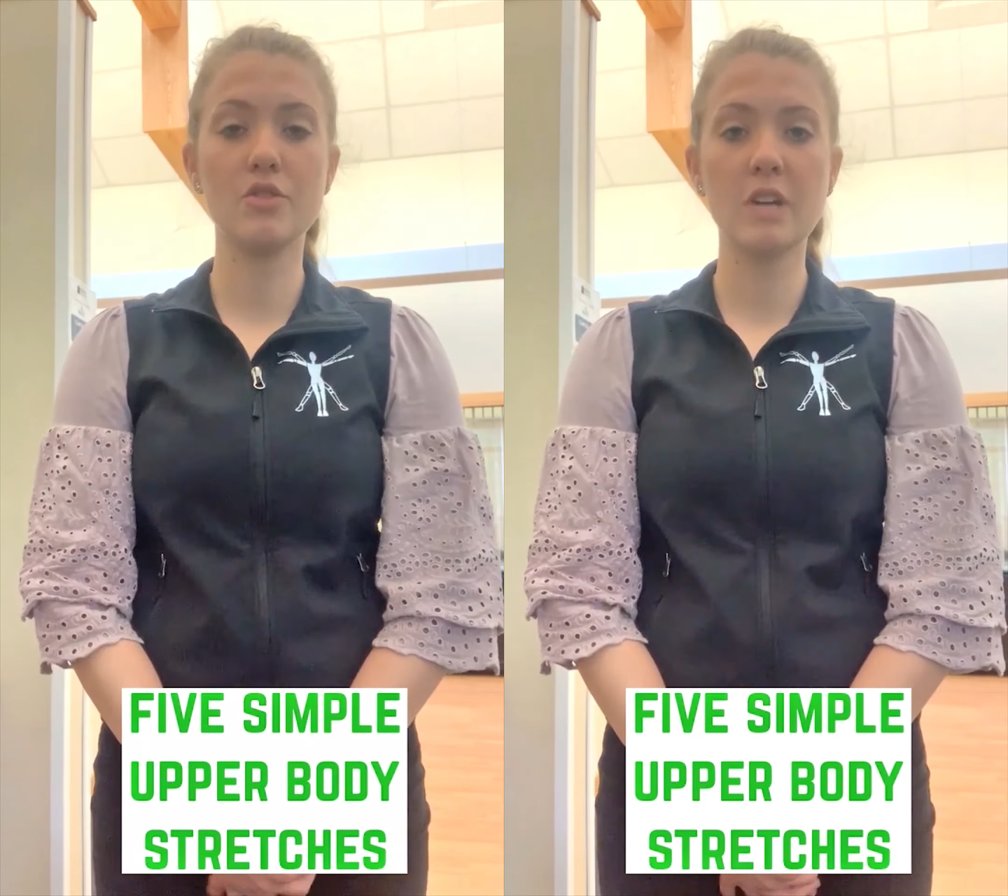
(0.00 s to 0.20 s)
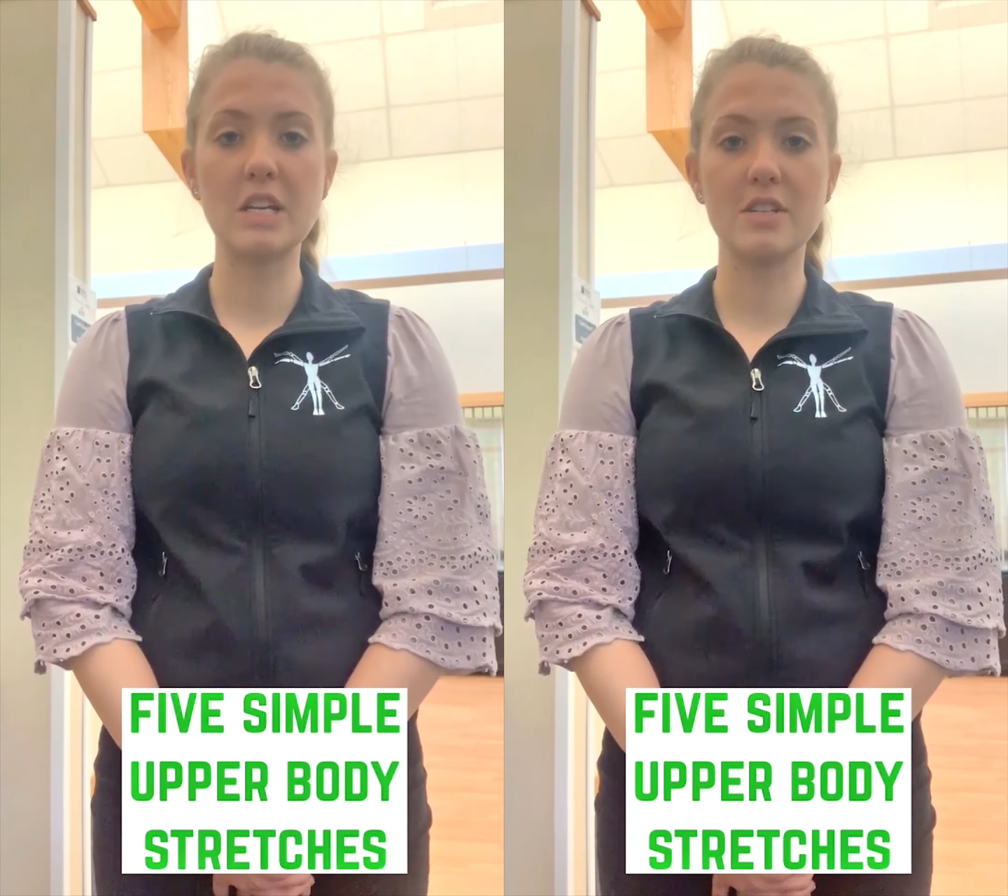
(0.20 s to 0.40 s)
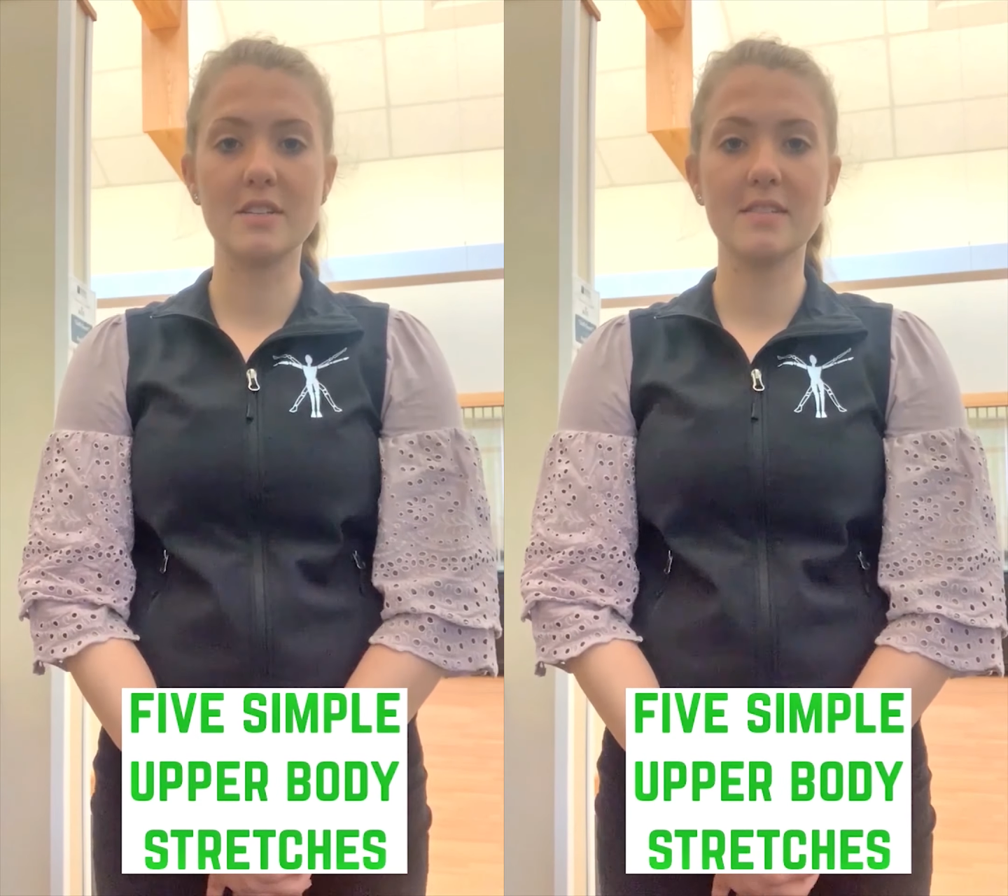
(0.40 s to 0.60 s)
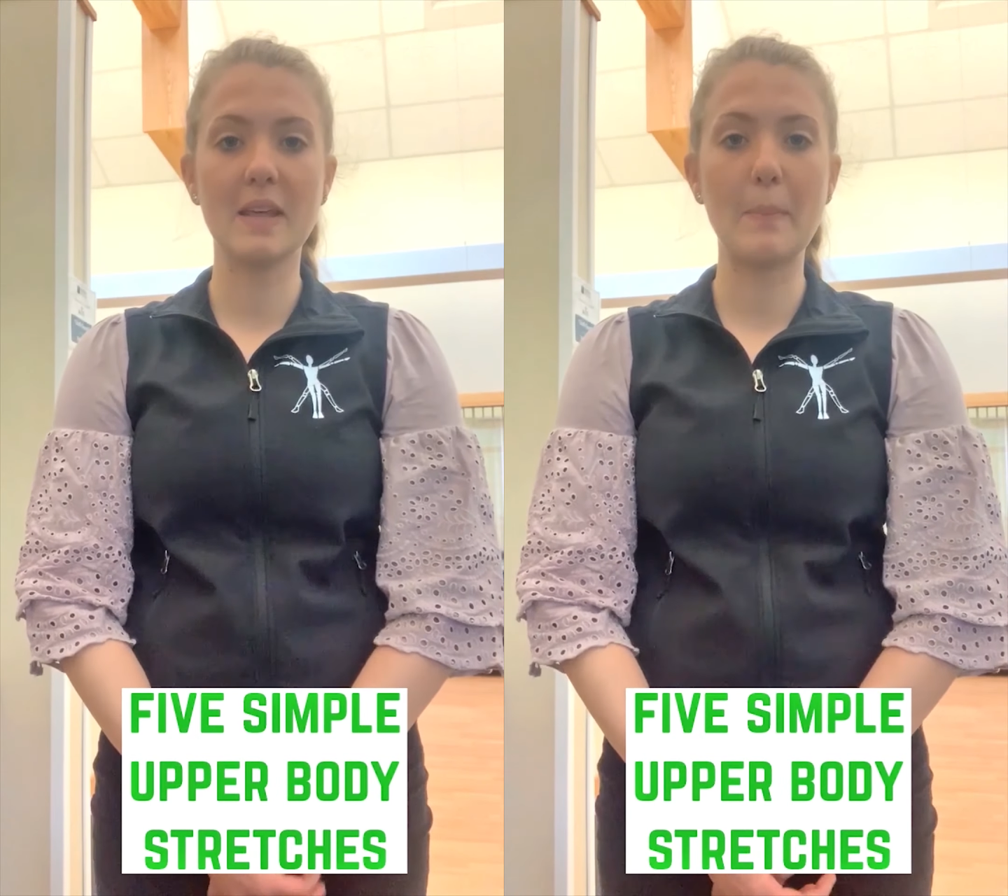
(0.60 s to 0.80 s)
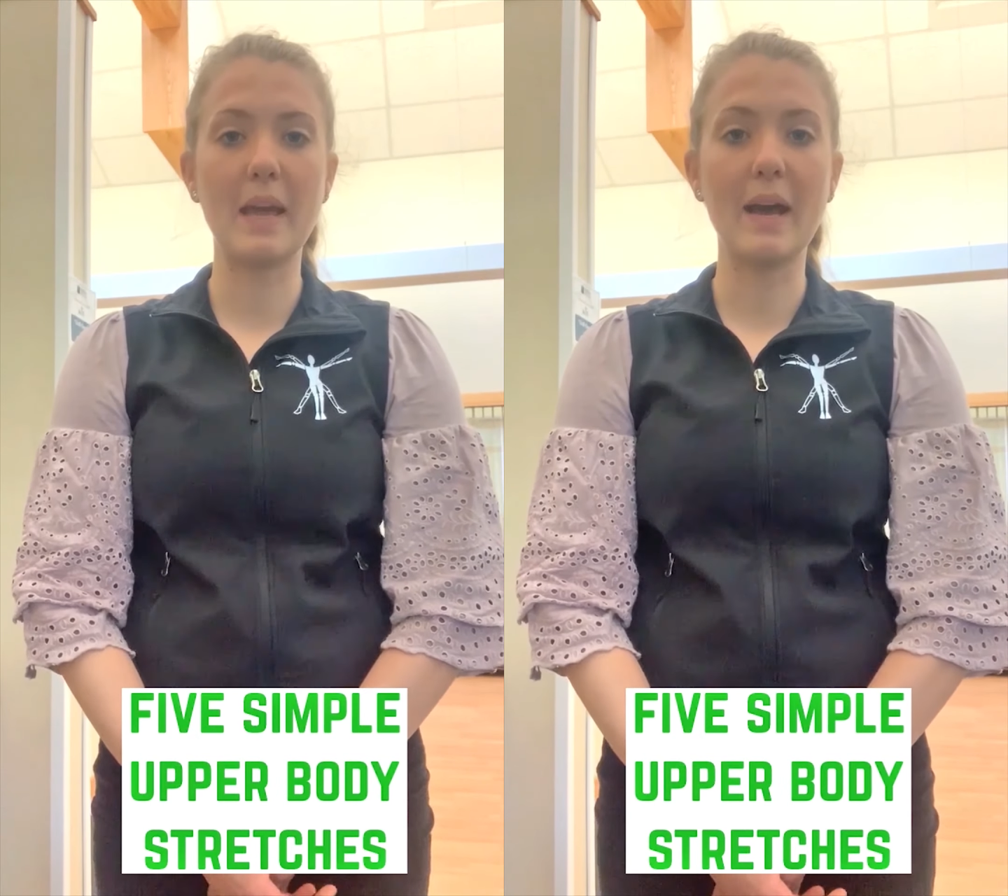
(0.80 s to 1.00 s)
stretches
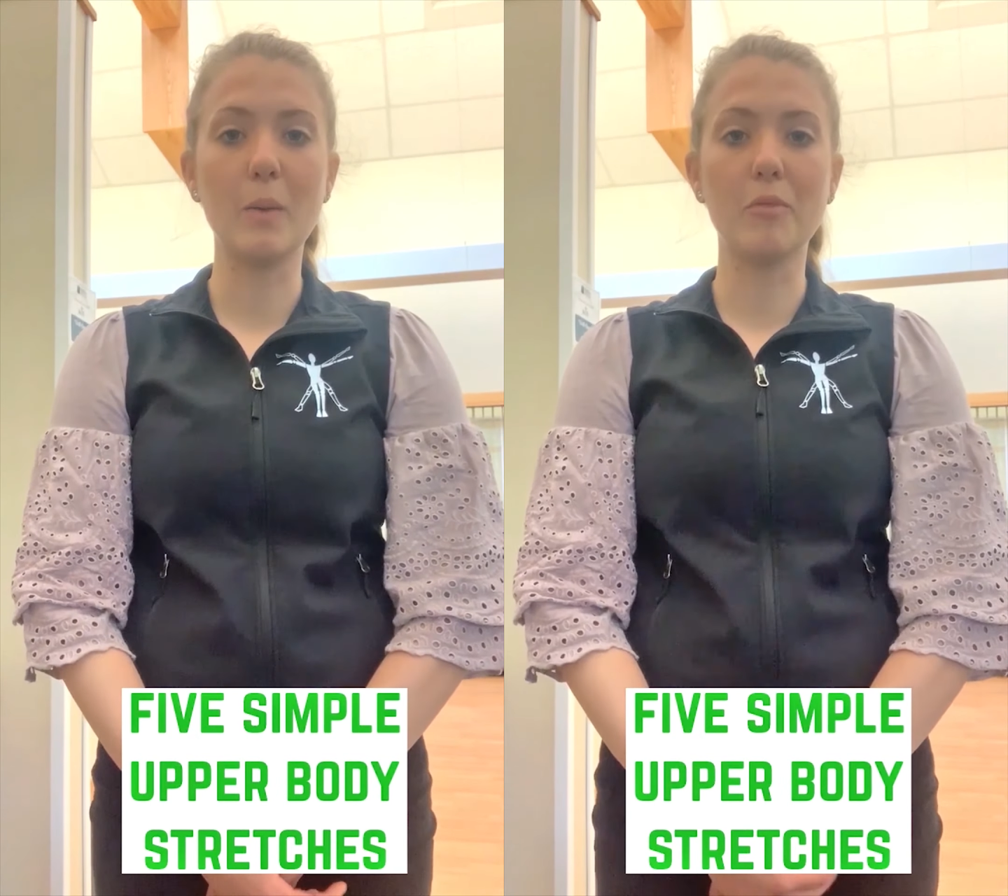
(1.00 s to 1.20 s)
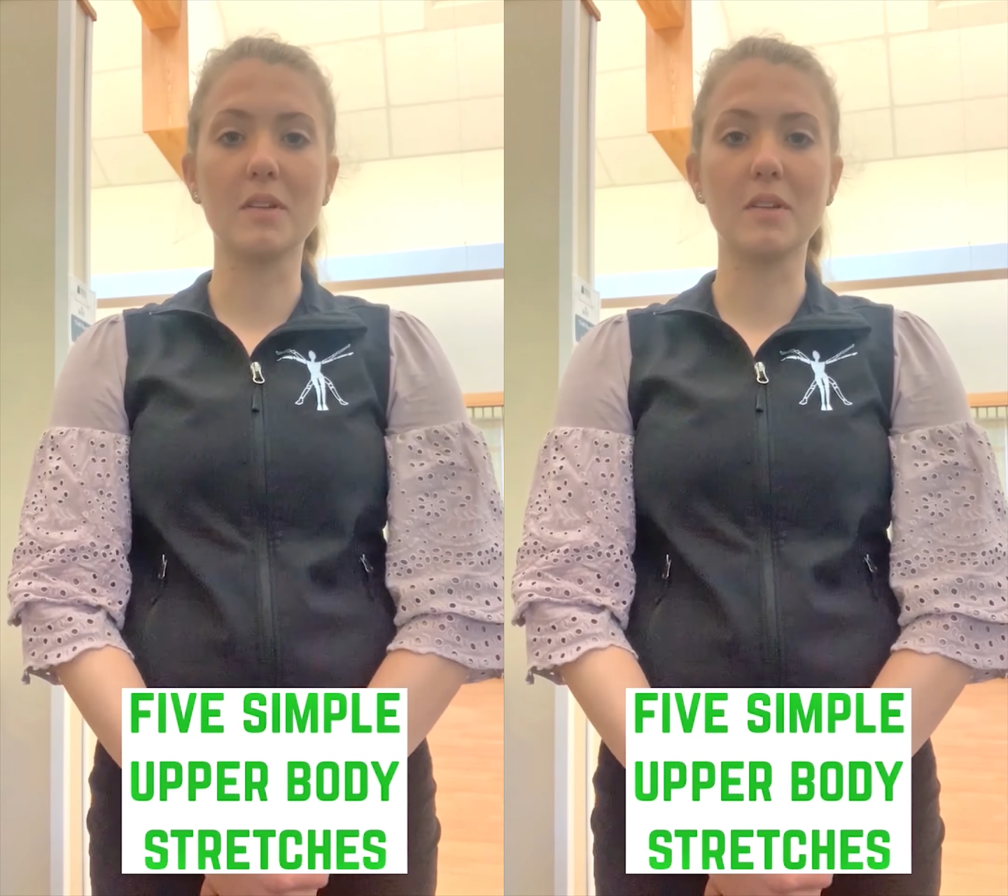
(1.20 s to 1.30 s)
that may help